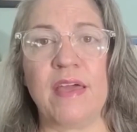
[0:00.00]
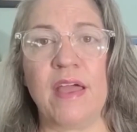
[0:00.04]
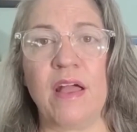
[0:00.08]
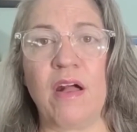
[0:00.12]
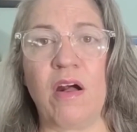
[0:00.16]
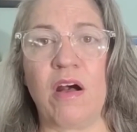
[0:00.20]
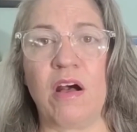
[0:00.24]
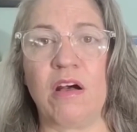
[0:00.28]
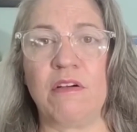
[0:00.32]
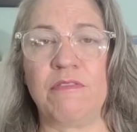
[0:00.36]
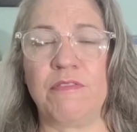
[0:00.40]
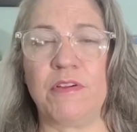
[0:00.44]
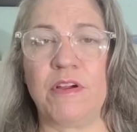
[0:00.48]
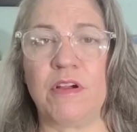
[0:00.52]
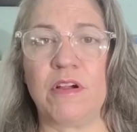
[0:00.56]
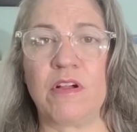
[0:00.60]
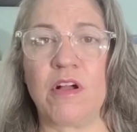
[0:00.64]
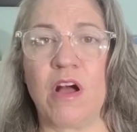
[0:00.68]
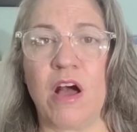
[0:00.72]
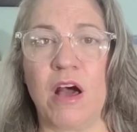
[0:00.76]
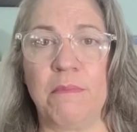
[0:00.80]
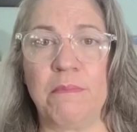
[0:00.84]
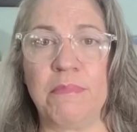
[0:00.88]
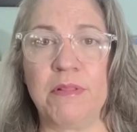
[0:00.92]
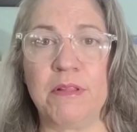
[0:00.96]
They offer
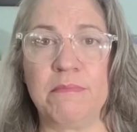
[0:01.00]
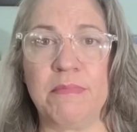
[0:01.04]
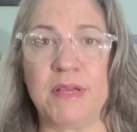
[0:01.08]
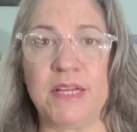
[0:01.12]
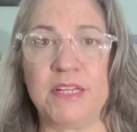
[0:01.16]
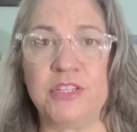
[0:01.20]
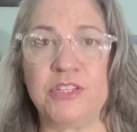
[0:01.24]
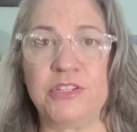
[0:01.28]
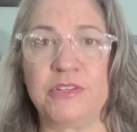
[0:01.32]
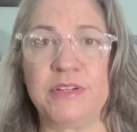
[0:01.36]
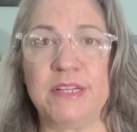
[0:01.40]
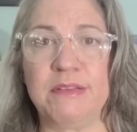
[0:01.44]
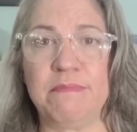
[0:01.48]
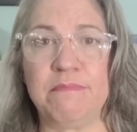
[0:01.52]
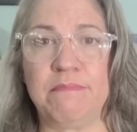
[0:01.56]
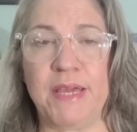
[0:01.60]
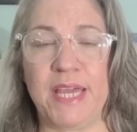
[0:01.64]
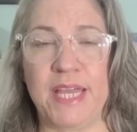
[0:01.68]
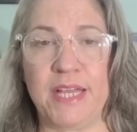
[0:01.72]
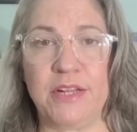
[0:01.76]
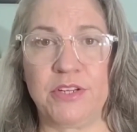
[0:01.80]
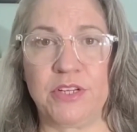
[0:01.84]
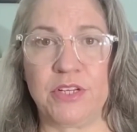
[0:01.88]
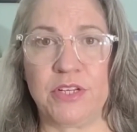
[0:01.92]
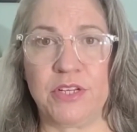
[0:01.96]
complimentary
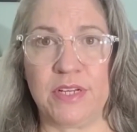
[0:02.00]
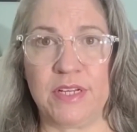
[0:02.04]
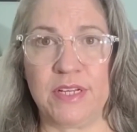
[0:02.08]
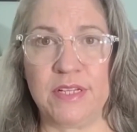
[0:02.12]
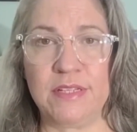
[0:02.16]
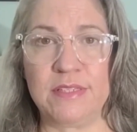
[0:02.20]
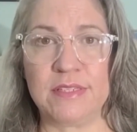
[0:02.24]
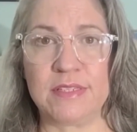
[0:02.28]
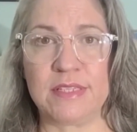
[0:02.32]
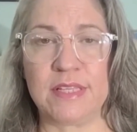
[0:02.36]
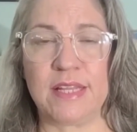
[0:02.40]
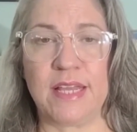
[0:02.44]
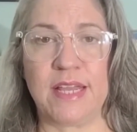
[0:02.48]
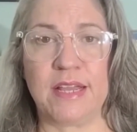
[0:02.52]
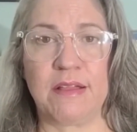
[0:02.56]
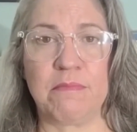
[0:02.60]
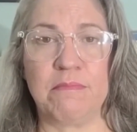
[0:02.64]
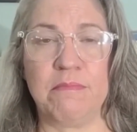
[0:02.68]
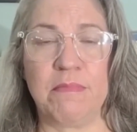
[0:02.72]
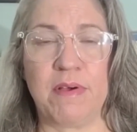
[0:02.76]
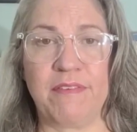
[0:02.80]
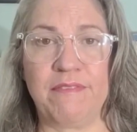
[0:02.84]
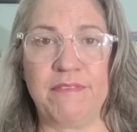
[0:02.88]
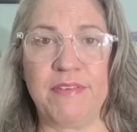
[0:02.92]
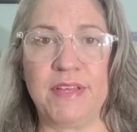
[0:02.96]
baked goods like
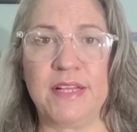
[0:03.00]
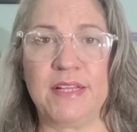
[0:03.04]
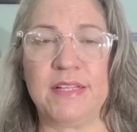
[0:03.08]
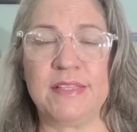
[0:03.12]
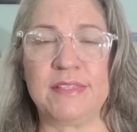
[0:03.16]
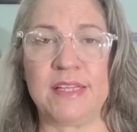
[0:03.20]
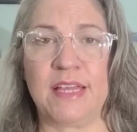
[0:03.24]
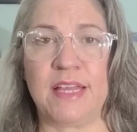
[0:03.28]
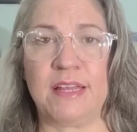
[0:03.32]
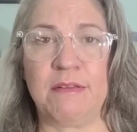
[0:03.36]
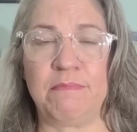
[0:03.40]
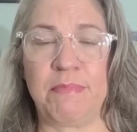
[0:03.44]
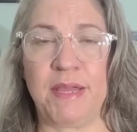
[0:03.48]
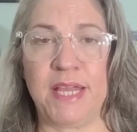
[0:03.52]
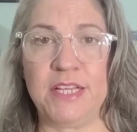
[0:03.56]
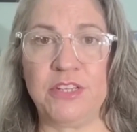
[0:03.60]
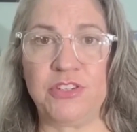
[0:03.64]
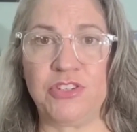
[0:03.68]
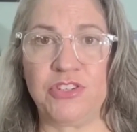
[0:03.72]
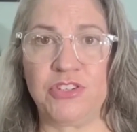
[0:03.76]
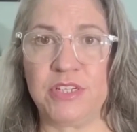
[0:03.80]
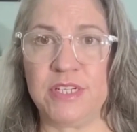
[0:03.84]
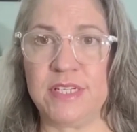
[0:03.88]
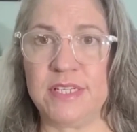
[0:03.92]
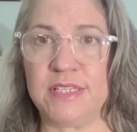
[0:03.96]
muffins and
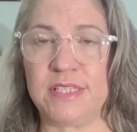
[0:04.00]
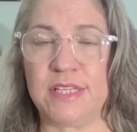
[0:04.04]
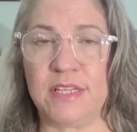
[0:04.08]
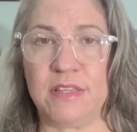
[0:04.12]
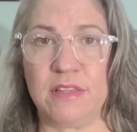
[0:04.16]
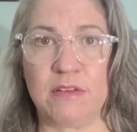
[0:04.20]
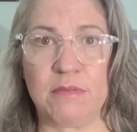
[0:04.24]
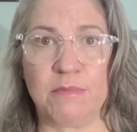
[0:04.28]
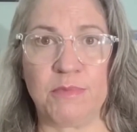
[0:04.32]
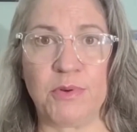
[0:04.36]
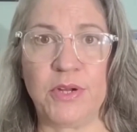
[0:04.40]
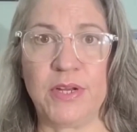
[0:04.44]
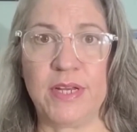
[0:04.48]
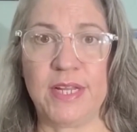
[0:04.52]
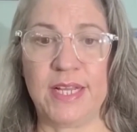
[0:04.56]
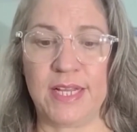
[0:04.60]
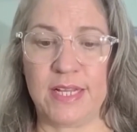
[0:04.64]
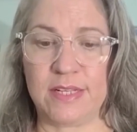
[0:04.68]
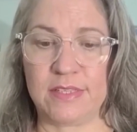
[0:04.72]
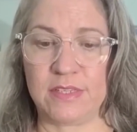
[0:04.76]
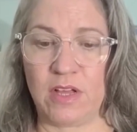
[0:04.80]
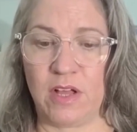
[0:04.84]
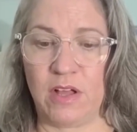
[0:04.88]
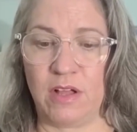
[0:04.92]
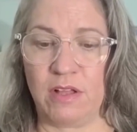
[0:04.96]
pastries in the morning.
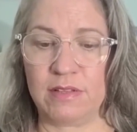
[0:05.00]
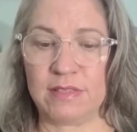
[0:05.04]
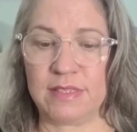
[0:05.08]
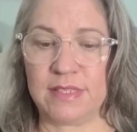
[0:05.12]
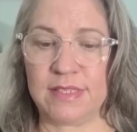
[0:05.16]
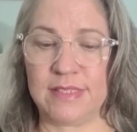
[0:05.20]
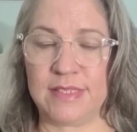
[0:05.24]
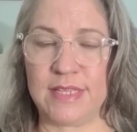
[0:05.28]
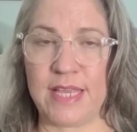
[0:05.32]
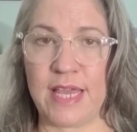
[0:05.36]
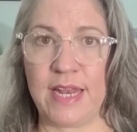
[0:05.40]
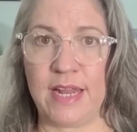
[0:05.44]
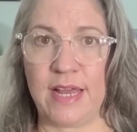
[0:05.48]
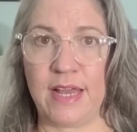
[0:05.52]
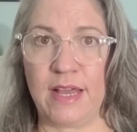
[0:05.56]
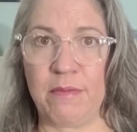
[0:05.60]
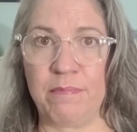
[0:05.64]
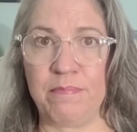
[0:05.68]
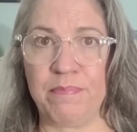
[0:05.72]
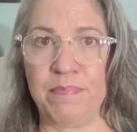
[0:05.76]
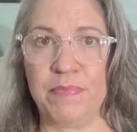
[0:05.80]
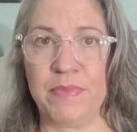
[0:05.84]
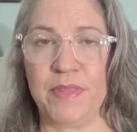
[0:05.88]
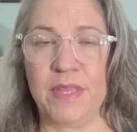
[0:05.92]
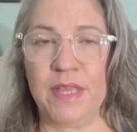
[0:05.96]
It's all set
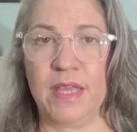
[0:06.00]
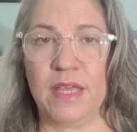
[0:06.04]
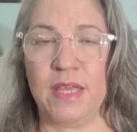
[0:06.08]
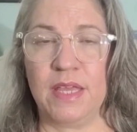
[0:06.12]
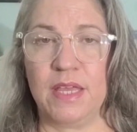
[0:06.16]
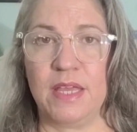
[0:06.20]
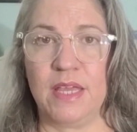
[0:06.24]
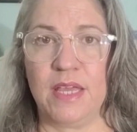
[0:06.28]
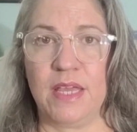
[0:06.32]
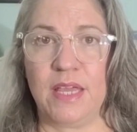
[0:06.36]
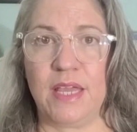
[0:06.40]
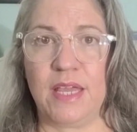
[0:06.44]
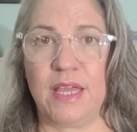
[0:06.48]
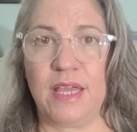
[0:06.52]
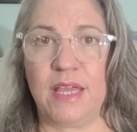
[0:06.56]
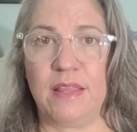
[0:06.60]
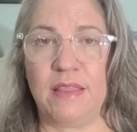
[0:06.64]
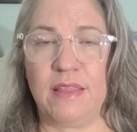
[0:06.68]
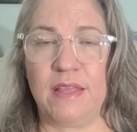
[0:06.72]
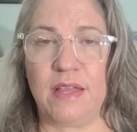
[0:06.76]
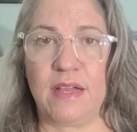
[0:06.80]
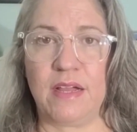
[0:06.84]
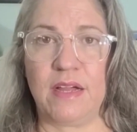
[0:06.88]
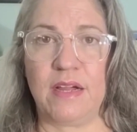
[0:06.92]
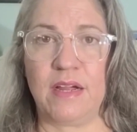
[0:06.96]
up
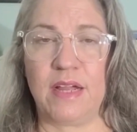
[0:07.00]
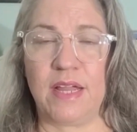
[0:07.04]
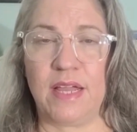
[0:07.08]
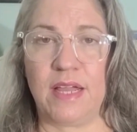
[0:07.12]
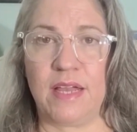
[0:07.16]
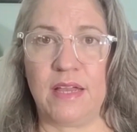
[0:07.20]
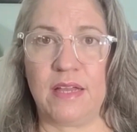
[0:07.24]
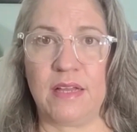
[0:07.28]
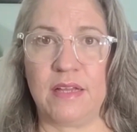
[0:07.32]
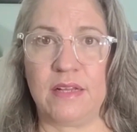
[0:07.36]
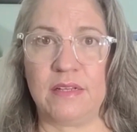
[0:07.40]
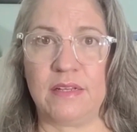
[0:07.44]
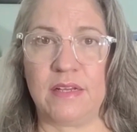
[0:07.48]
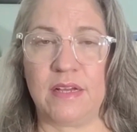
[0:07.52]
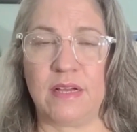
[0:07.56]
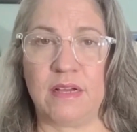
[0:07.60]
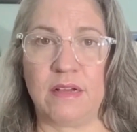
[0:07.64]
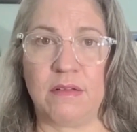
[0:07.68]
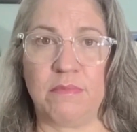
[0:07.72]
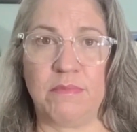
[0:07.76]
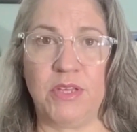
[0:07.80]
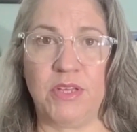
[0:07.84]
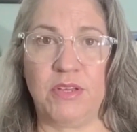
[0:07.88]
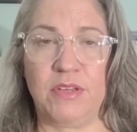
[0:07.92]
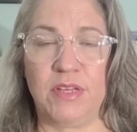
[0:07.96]
in there, and
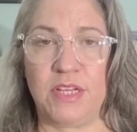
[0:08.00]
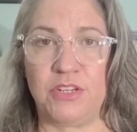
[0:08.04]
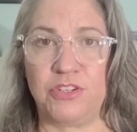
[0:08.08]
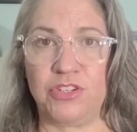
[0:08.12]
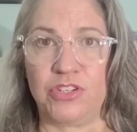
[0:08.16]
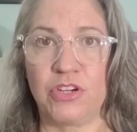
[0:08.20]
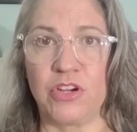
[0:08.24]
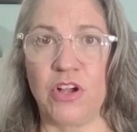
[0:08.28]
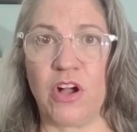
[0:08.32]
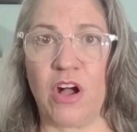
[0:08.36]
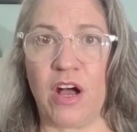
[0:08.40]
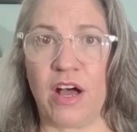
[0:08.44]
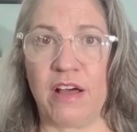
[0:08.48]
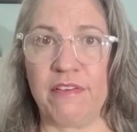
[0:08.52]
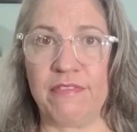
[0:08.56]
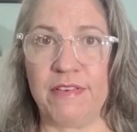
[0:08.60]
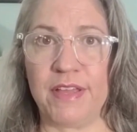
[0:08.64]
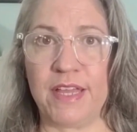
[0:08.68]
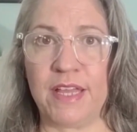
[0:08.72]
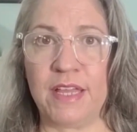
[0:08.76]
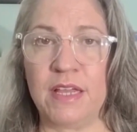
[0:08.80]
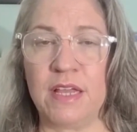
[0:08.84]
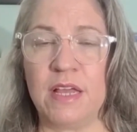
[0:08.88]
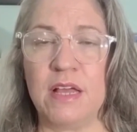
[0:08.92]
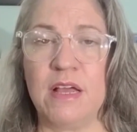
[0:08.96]
you can get your
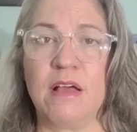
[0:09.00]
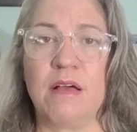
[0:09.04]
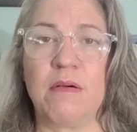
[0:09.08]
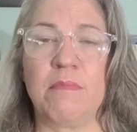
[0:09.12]
coffee.